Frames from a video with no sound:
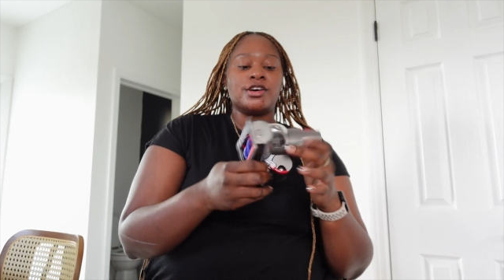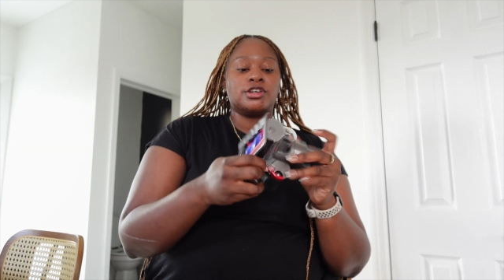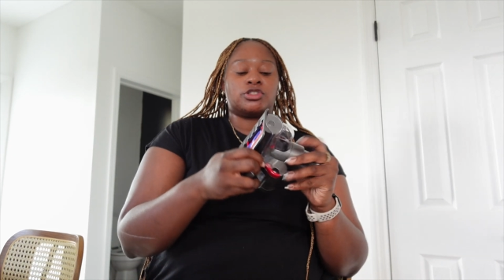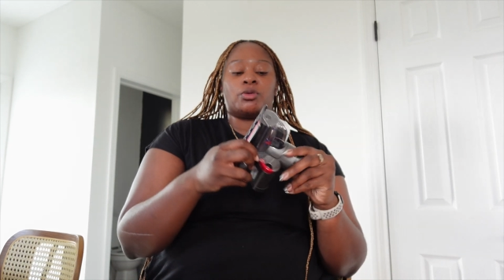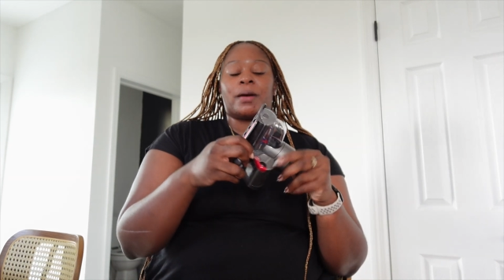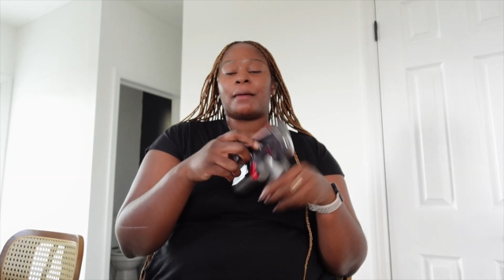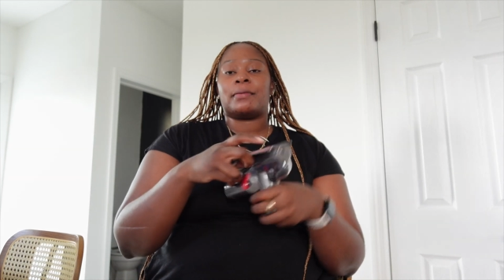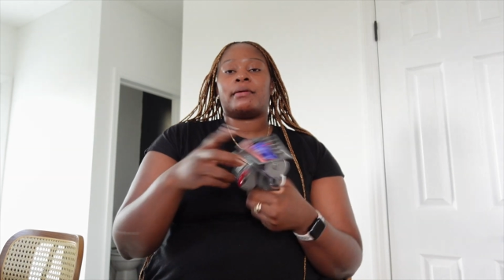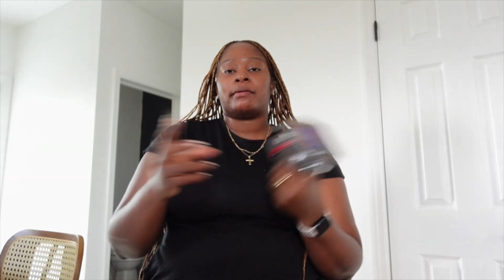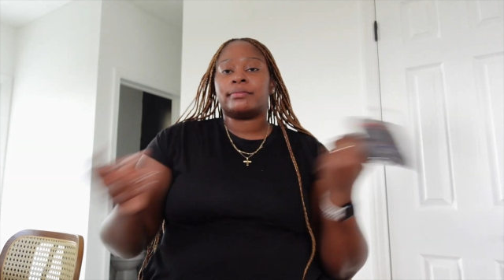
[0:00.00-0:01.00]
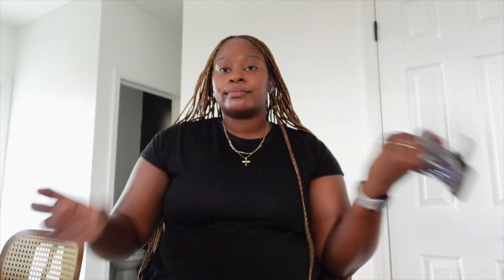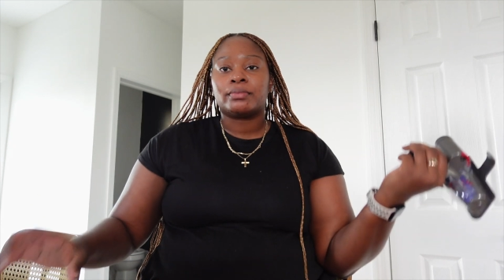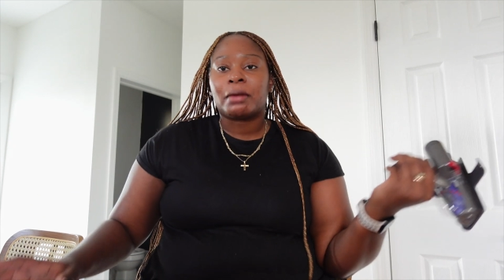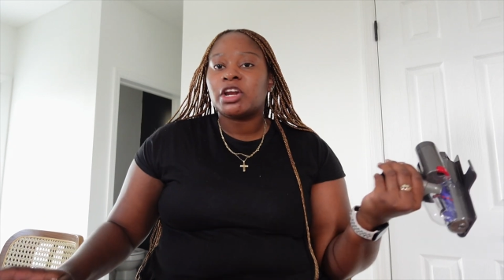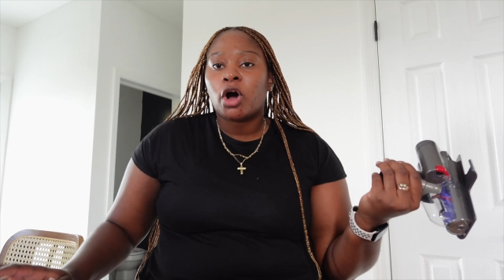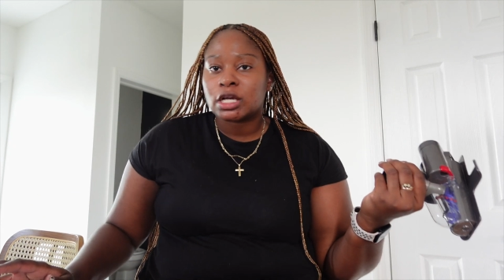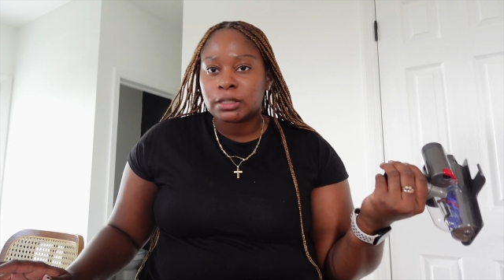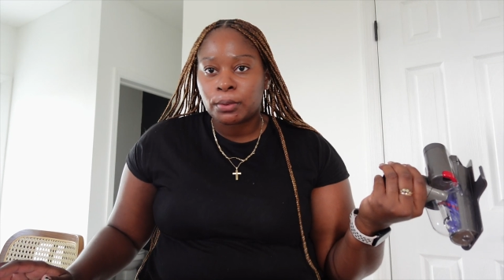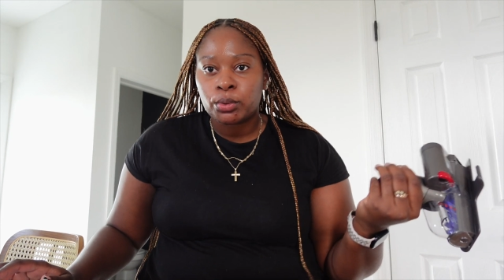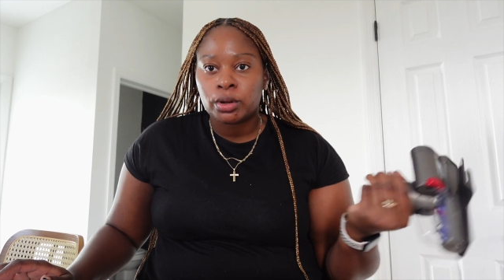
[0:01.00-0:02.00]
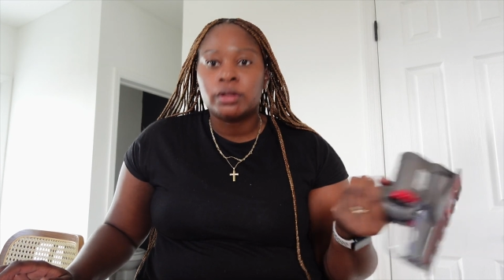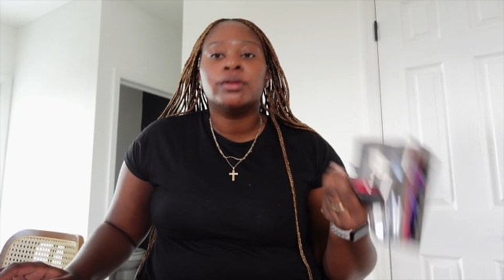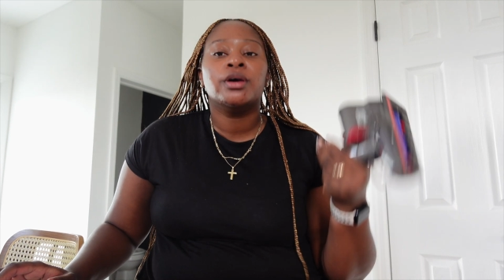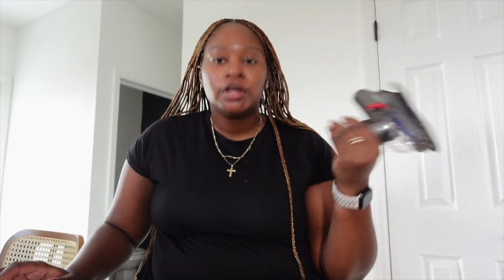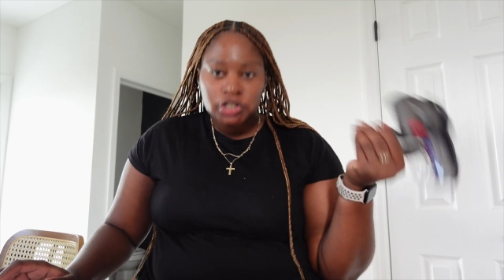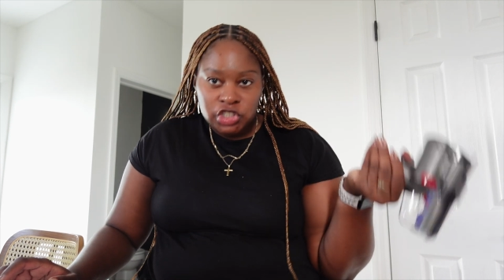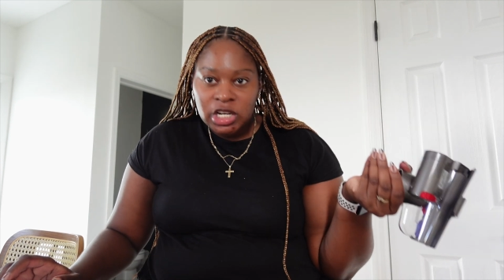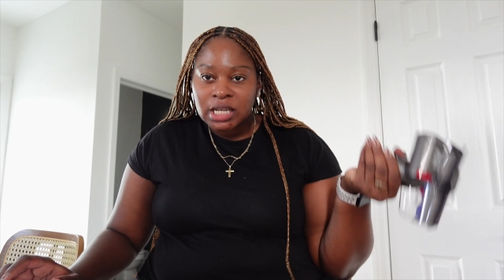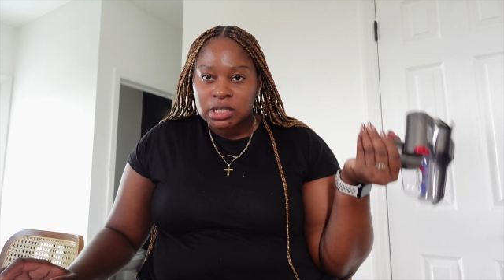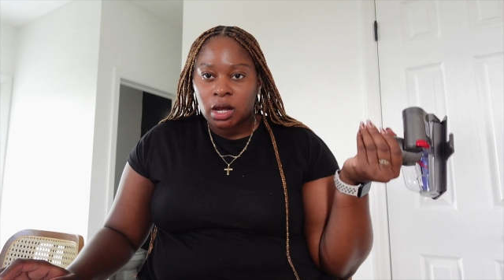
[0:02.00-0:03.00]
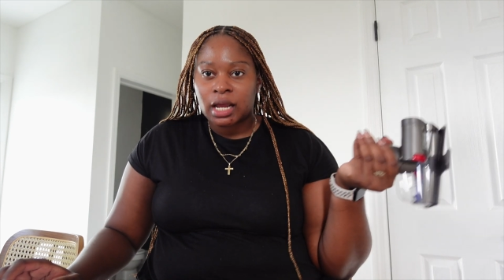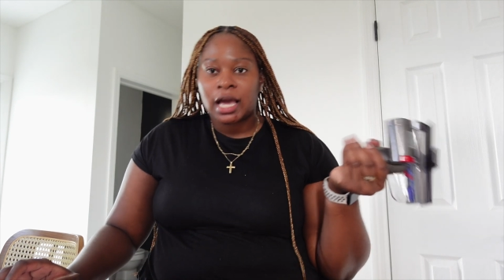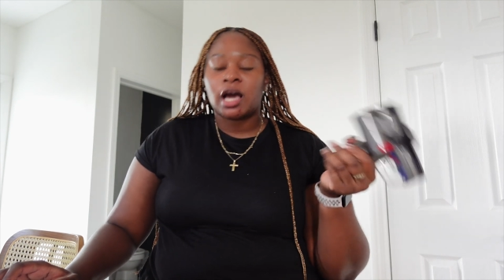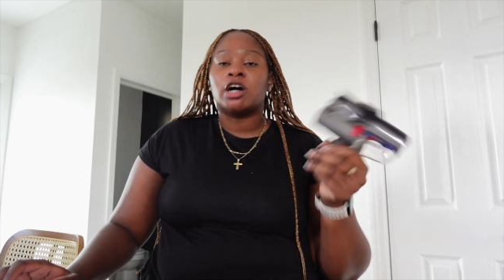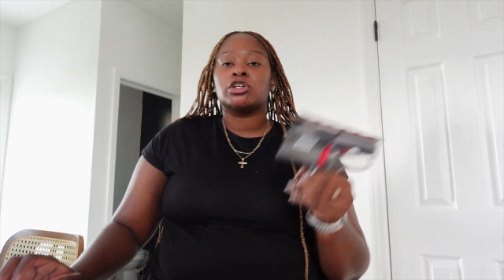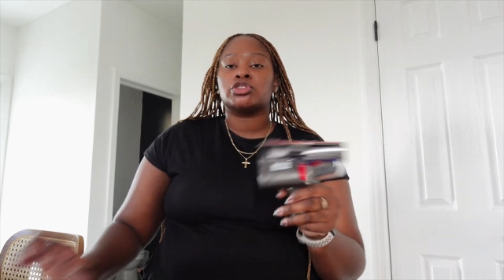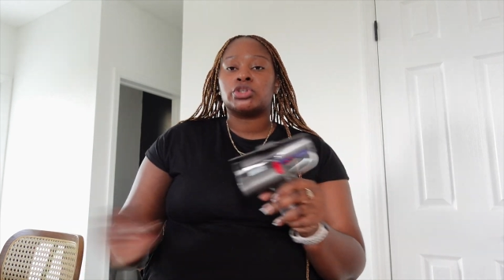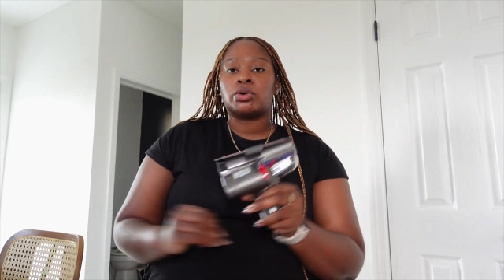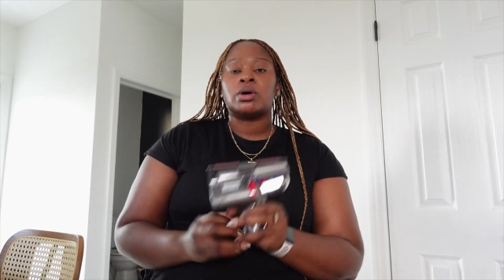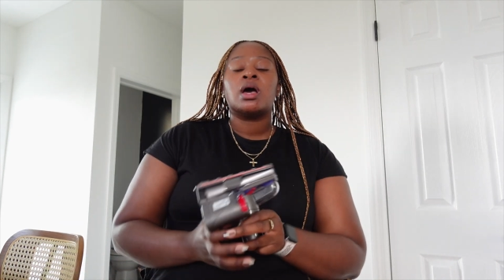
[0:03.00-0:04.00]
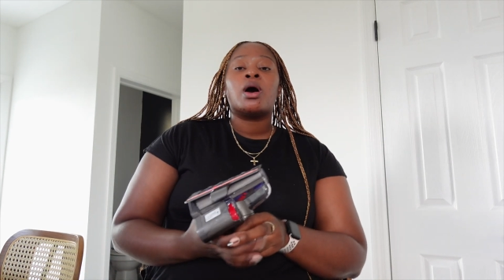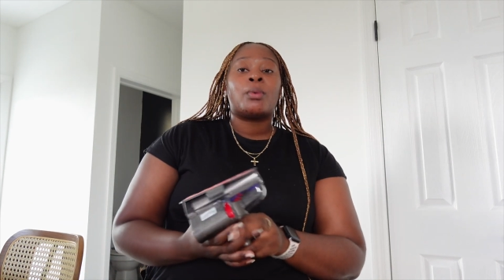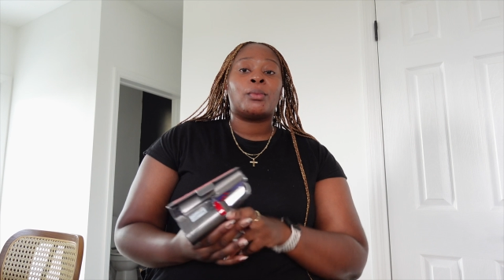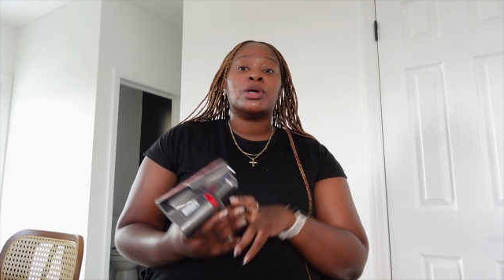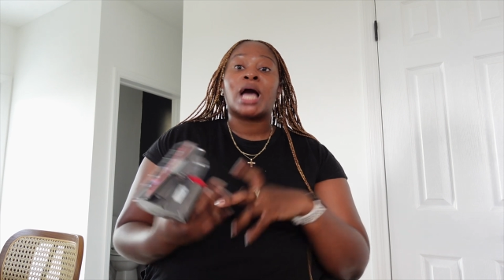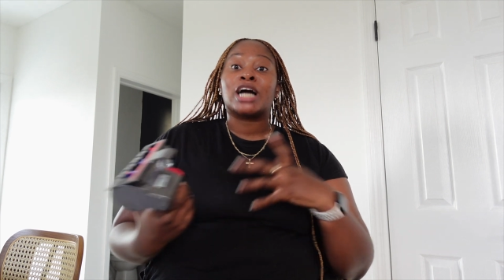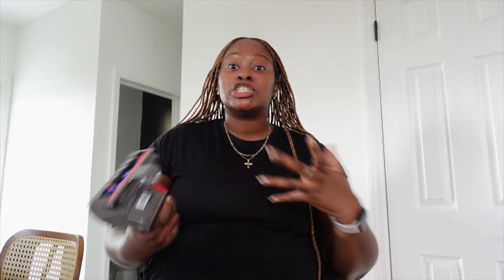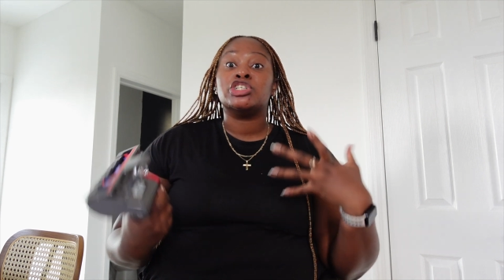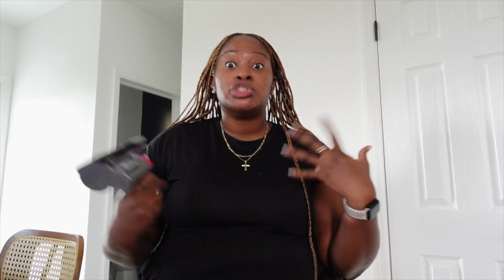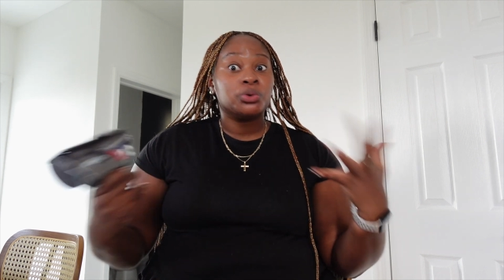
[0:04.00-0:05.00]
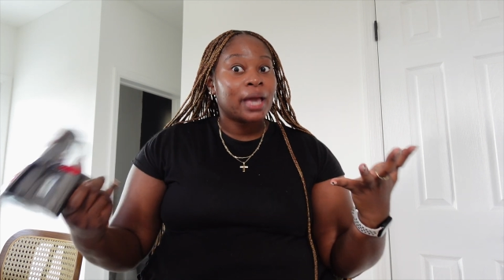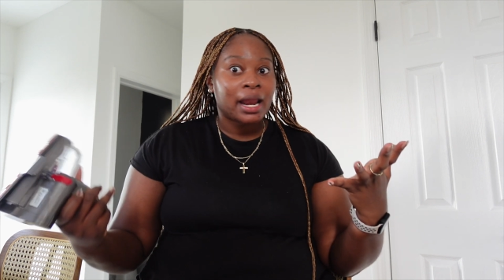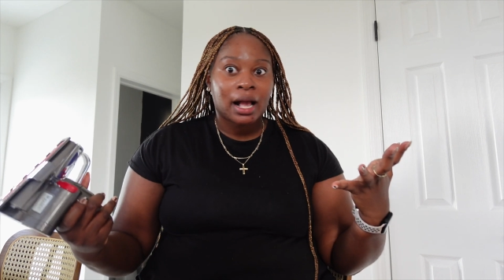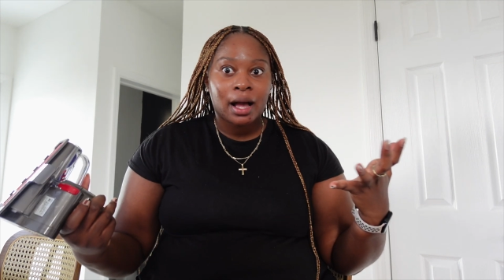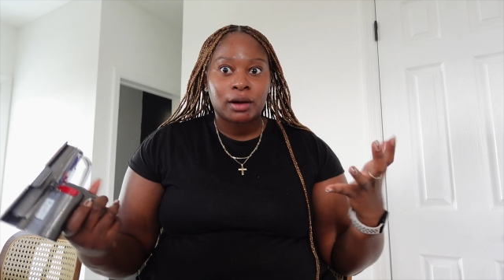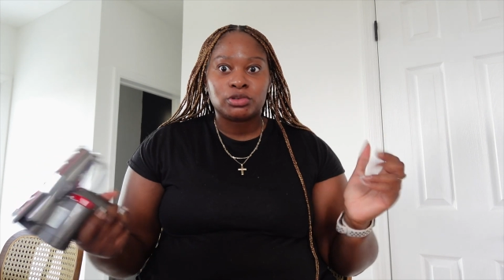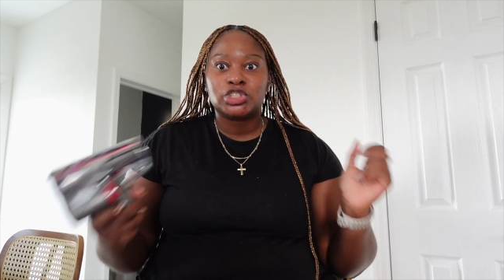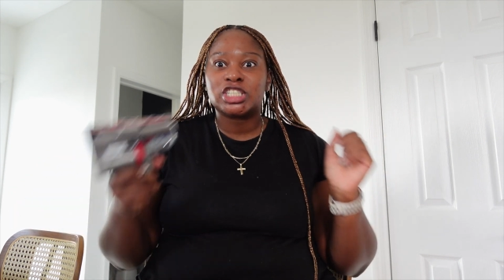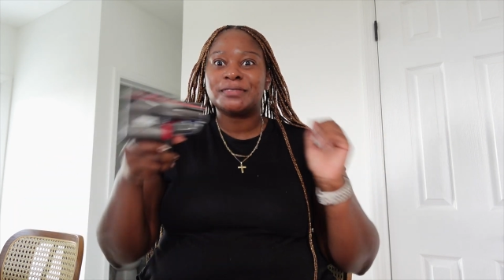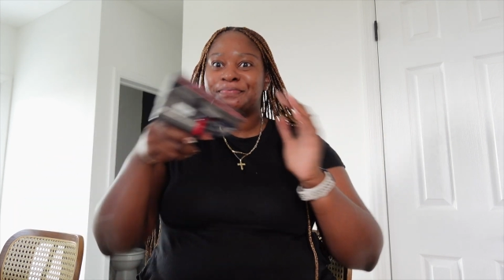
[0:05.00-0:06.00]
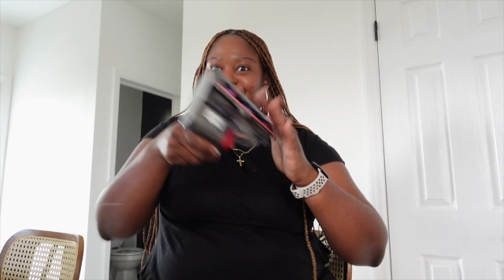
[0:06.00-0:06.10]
So Peppa, my dog, is a poodle. She has a lot of hair, so when we actually do get a couch,